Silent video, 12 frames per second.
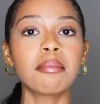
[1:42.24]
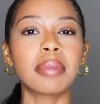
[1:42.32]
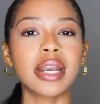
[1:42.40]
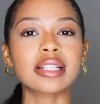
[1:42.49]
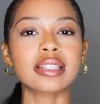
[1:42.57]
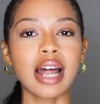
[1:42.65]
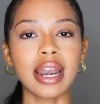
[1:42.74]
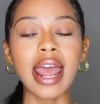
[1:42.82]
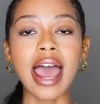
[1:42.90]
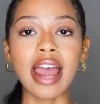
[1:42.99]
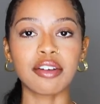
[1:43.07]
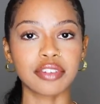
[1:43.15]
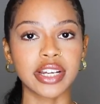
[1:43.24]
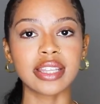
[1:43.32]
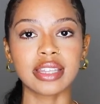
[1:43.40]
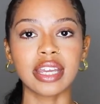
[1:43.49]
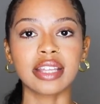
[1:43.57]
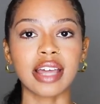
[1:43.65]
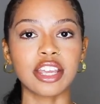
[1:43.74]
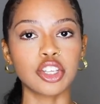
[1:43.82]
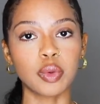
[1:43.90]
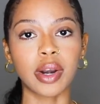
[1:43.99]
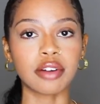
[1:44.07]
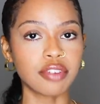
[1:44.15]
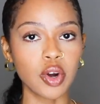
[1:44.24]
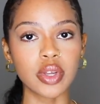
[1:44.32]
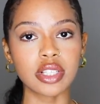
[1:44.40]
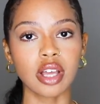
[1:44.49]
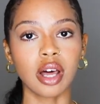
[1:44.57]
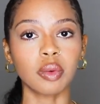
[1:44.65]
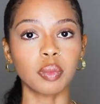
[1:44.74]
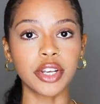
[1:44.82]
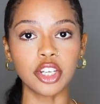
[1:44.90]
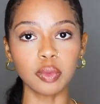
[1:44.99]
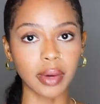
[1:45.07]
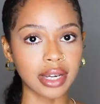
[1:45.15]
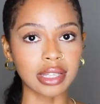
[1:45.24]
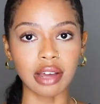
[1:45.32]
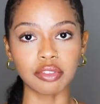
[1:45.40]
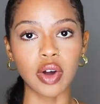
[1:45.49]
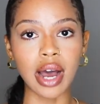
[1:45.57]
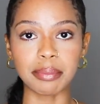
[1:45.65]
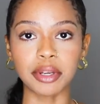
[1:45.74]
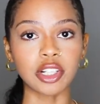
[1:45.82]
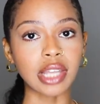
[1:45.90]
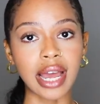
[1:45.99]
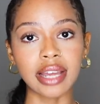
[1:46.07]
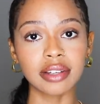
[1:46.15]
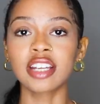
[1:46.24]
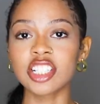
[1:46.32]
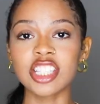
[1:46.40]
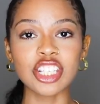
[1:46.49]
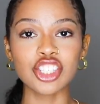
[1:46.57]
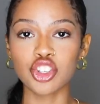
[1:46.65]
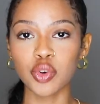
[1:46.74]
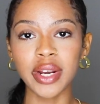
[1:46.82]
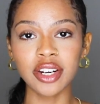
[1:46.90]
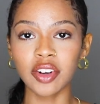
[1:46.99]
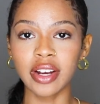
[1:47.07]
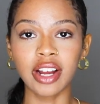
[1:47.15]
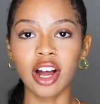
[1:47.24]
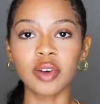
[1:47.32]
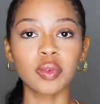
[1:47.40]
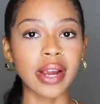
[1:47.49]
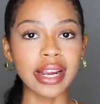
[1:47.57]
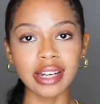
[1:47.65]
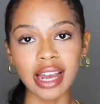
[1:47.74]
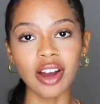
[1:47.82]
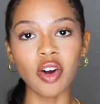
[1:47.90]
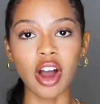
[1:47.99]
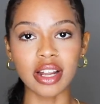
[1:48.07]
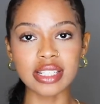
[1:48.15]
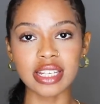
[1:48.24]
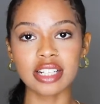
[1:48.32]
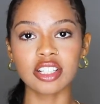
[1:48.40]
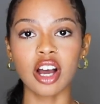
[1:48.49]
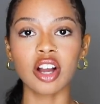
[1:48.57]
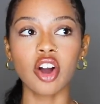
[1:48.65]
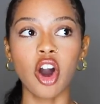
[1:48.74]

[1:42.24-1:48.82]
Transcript: but it's not everything that you want to focus on when you want to level up your life. There's this trend going on right now on TikTok